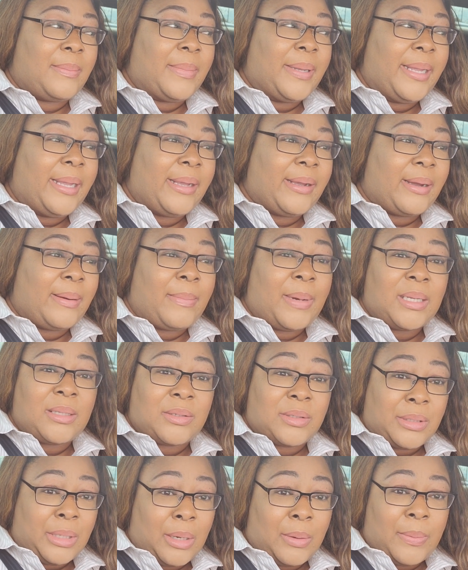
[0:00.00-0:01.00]
I'm here. I
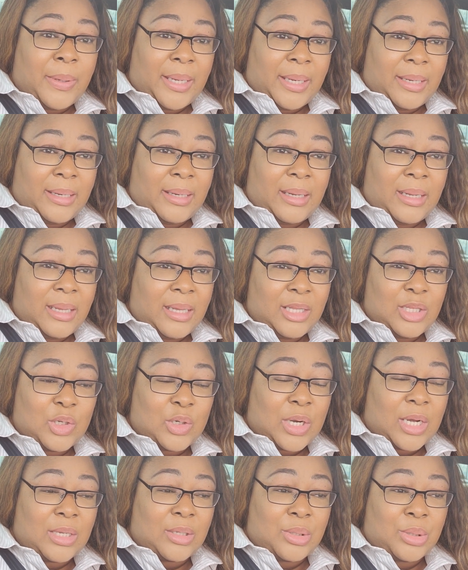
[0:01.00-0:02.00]
might just go in and
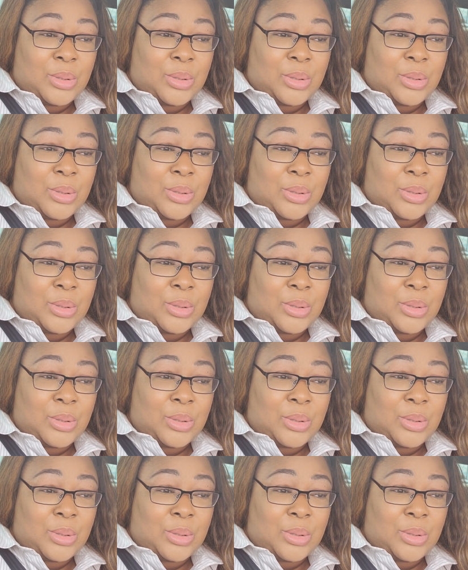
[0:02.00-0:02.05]
try